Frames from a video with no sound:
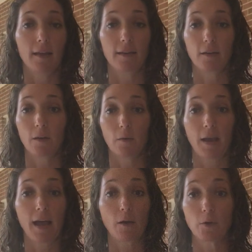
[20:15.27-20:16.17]
you know,
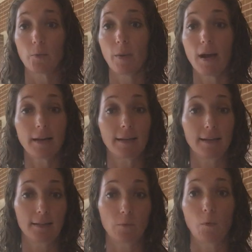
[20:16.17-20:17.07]
how your body
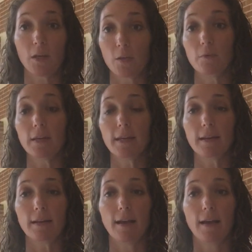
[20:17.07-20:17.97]
is, what you need.